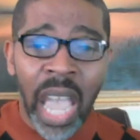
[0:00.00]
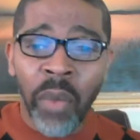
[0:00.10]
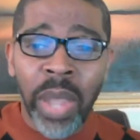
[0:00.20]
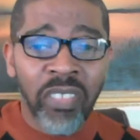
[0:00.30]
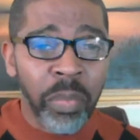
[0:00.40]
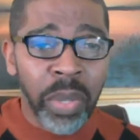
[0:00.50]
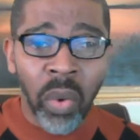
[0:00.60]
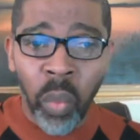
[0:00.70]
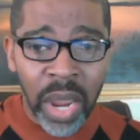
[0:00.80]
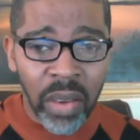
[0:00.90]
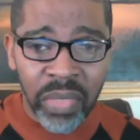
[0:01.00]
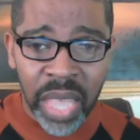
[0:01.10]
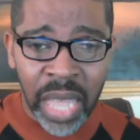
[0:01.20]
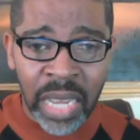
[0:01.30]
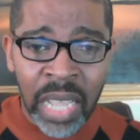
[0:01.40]
And we have to be aware of
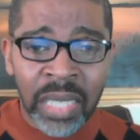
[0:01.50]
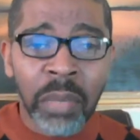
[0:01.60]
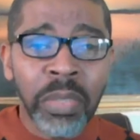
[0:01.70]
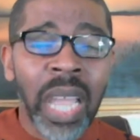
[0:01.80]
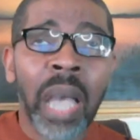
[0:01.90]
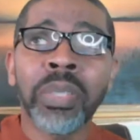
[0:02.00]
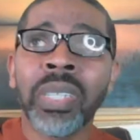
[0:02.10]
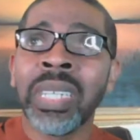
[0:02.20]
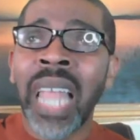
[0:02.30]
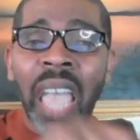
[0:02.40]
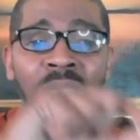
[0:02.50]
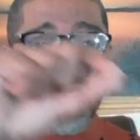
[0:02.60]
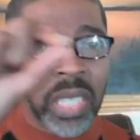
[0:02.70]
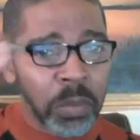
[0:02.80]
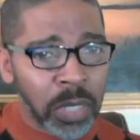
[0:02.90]
that. Sometimes life
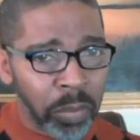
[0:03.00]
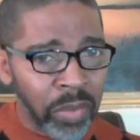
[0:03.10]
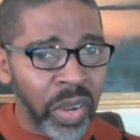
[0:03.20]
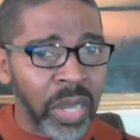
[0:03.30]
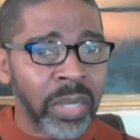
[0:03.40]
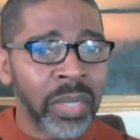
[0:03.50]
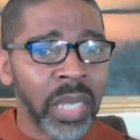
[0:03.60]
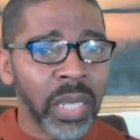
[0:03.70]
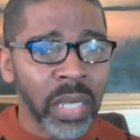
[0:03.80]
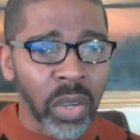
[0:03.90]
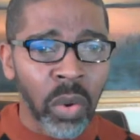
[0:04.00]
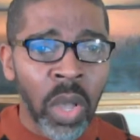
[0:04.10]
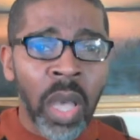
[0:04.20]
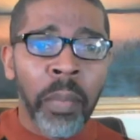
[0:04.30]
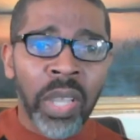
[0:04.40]
seems to be very
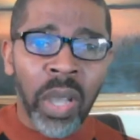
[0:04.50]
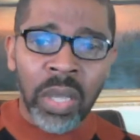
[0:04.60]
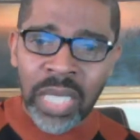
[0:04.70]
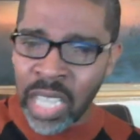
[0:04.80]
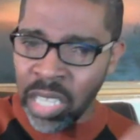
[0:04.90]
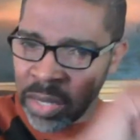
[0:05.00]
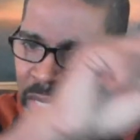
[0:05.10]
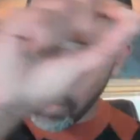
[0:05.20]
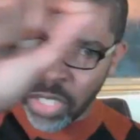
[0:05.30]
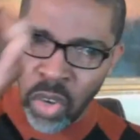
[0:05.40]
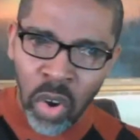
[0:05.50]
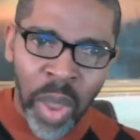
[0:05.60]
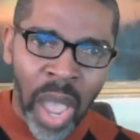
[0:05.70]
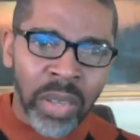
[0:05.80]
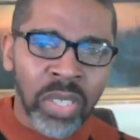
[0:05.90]
cyclical because it seems to go
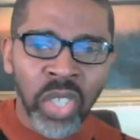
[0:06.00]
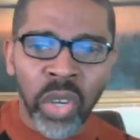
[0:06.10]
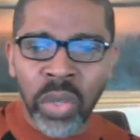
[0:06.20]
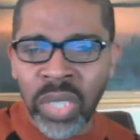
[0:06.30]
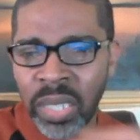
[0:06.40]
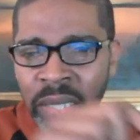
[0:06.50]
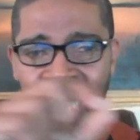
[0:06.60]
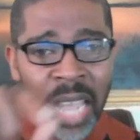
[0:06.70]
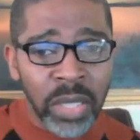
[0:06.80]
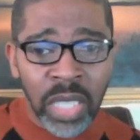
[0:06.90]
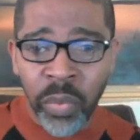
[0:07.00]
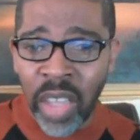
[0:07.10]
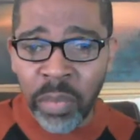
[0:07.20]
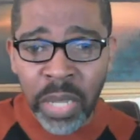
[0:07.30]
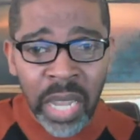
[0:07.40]
around in circles and in cycles. And
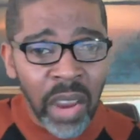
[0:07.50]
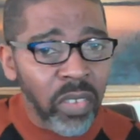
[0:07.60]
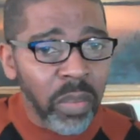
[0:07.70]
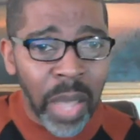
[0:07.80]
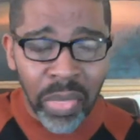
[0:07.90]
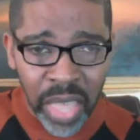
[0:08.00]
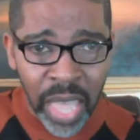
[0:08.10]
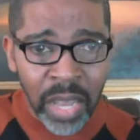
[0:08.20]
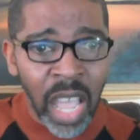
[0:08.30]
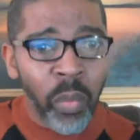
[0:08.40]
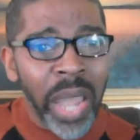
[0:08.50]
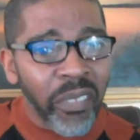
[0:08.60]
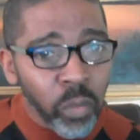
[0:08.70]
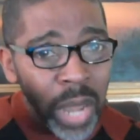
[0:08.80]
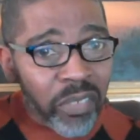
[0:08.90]
we have to be careful about that. We
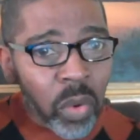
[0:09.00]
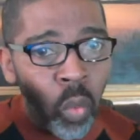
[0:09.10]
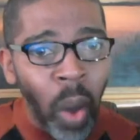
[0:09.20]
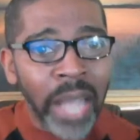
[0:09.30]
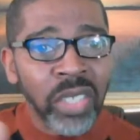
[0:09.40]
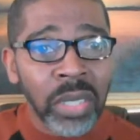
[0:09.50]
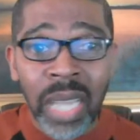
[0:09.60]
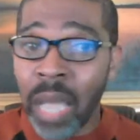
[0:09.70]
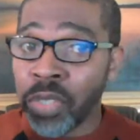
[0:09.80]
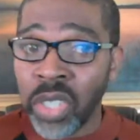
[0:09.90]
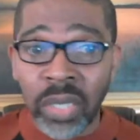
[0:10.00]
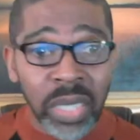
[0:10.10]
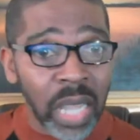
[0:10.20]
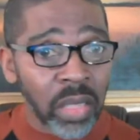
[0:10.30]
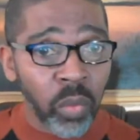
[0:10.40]
have we have to watch the times,
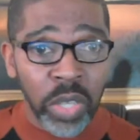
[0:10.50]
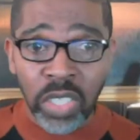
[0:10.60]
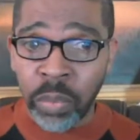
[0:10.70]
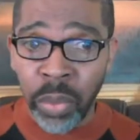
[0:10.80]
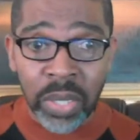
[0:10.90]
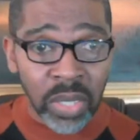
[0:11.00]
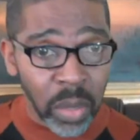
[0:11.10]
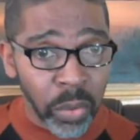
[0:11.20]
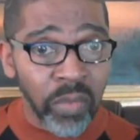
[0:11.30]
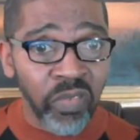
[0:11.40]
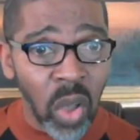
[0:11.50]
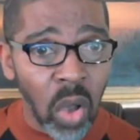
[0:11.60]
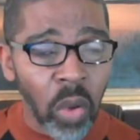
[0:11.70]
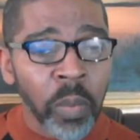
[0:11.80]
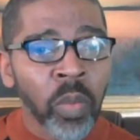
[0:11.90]
just like the winter, spring, summer, and
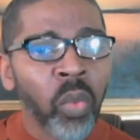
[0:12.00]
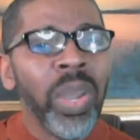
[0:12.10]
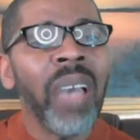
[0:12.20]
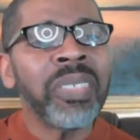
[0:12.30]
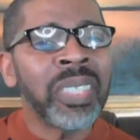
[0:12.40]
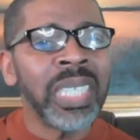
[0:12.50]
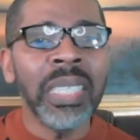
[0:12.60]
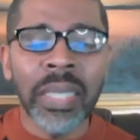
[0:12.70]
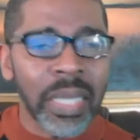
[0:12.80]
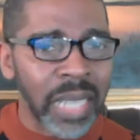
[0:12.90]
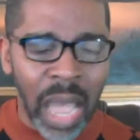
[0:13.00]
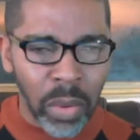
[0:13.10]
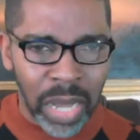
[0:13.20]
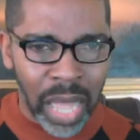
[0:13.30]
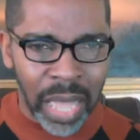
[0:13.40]
fall. We have seasons in
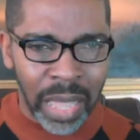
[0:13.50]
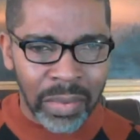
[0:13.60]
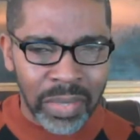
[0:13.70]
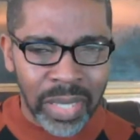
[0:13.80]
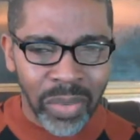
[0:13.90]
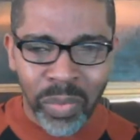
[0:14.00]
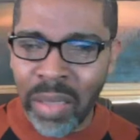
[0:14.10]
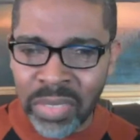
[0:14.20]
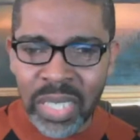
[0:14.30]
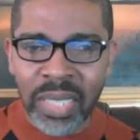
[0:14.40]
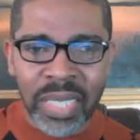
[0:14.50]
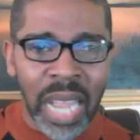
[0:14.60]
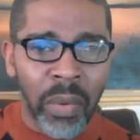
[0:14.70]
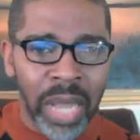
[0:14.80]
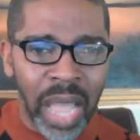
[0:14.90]
our lives. We have seasons
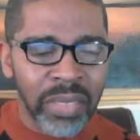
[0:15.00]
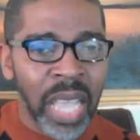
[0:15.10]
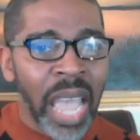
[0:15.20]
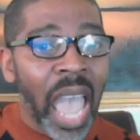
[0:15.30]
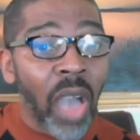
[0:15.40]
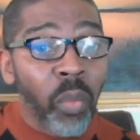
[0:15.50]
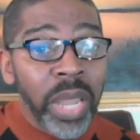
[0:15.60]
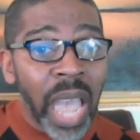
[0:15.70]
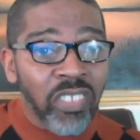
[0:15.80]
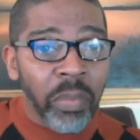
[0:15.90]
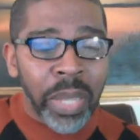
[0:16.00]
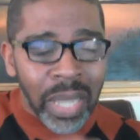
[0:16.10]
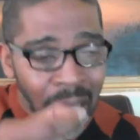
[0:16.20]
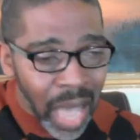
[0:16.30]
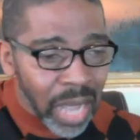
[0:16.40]
in our lives, and we have to be
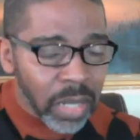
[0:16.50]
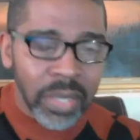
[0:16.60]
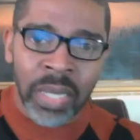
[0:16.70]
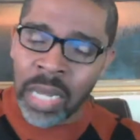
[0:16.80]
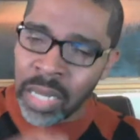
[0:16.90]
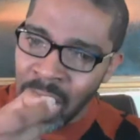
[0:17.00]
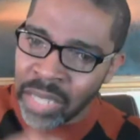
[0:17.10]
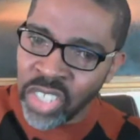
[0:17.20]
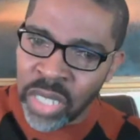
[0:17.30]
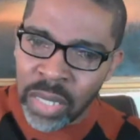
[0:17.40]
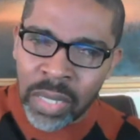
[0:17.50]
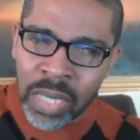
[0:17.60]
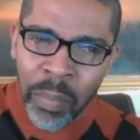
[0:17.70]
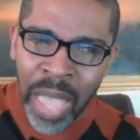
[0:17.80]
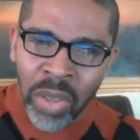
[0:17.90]
cognizant and
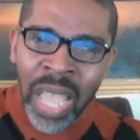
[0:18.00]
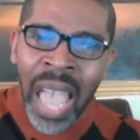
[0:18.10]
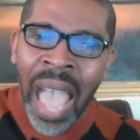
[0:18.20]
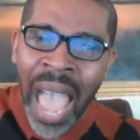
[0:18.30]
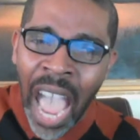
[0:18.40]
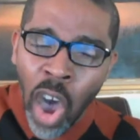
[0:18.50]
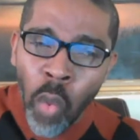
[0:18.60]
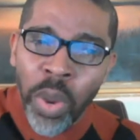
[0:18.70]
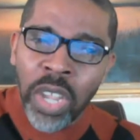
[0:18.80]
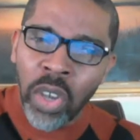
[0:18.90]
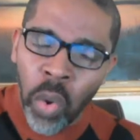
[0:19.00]
conscientious about how we are